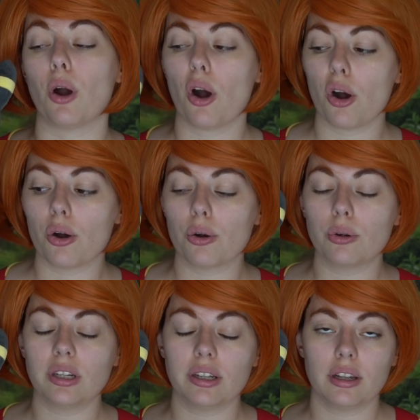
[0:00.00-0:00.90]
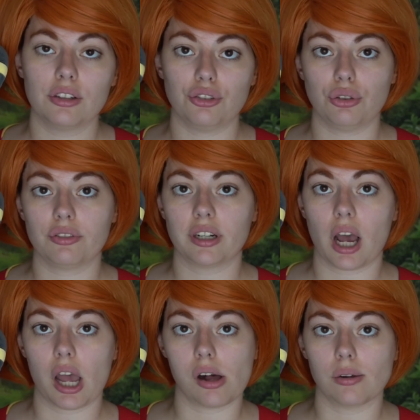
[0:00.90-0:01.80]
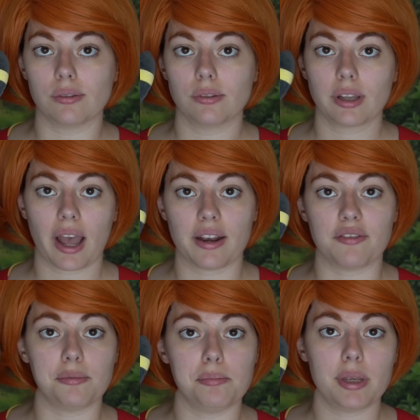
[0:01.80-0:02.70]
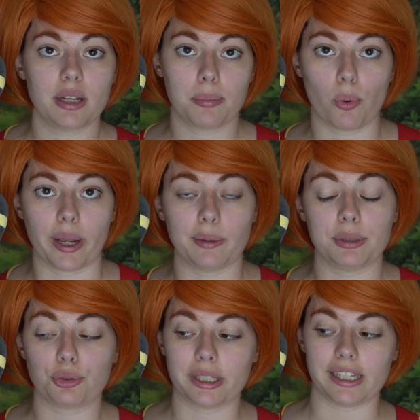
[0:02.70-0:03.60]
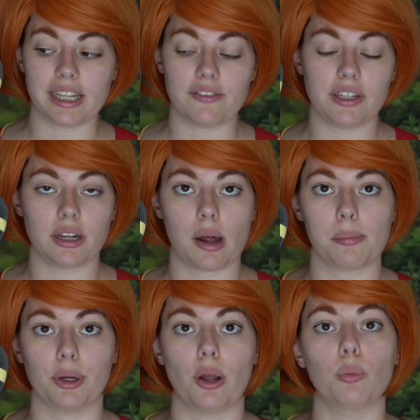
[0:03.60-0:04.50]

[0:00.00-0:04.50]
own juvenile kind of midpoint between an Eevee and an Umbreon,